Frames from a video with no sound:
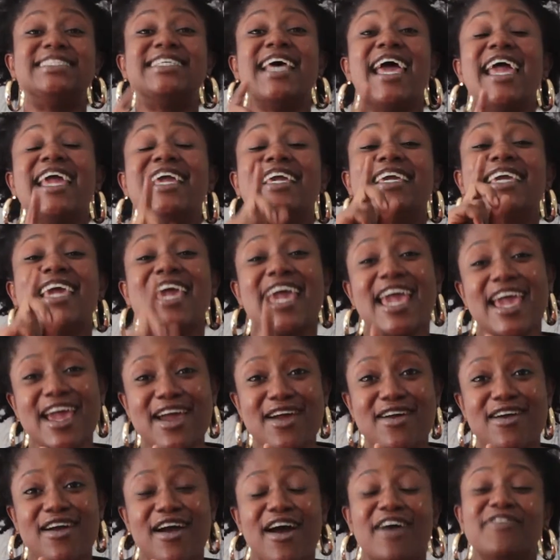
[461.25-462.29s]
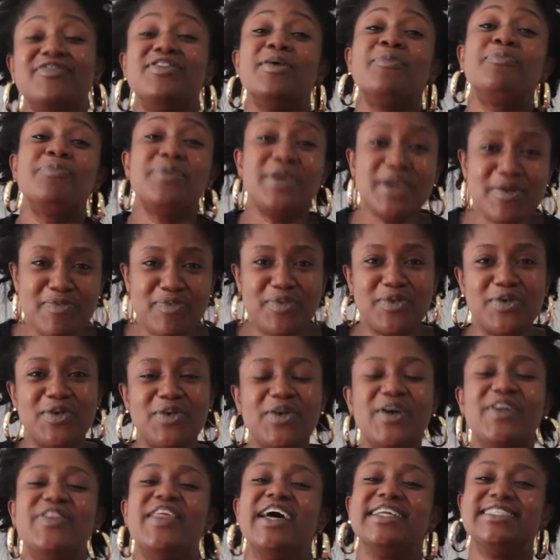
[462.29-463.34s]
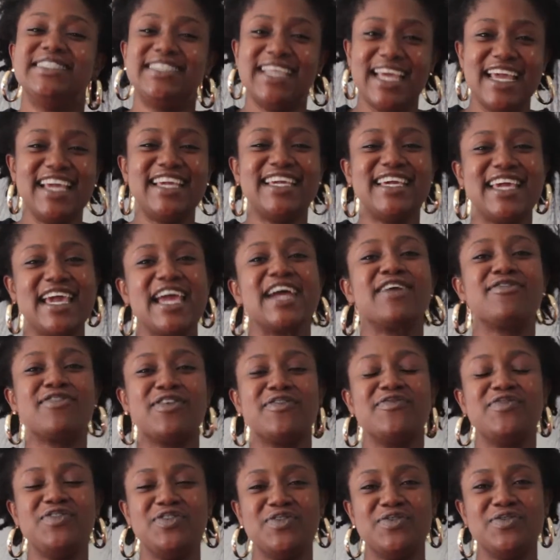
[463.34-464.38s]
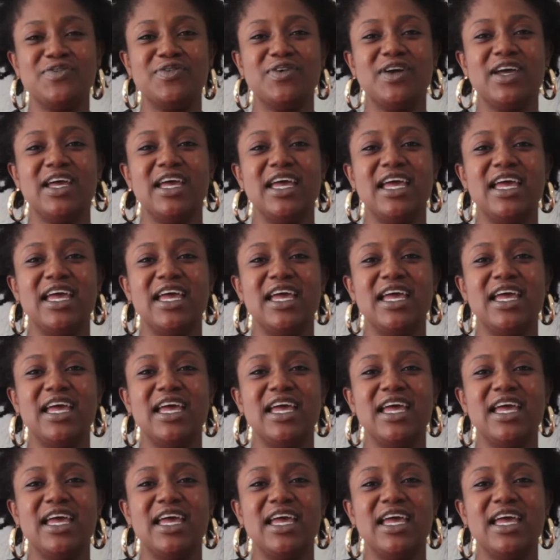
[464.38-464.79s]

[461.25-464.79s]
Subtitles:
Take care of the people that take care of you.